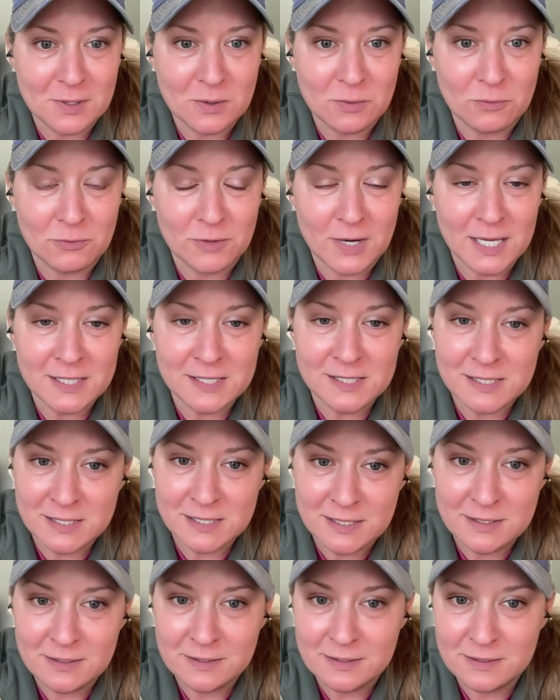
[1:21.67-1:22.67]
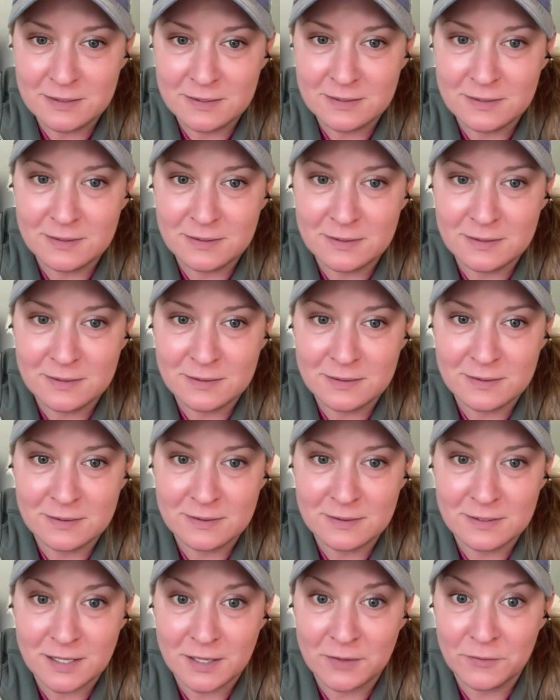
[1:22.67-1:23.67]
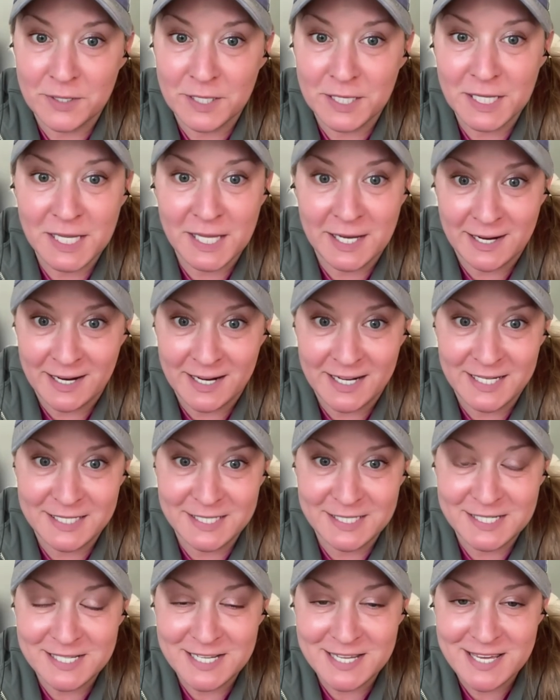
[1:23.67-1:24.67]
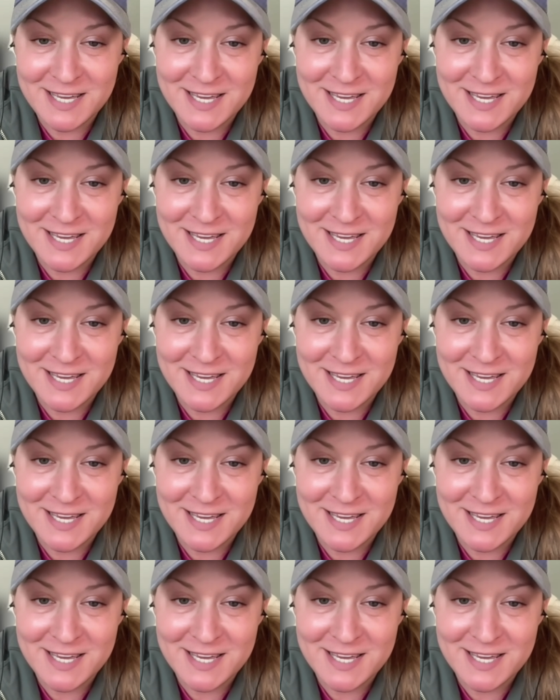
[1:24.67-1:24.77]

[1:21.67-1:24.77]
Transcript: Rest, get realigned,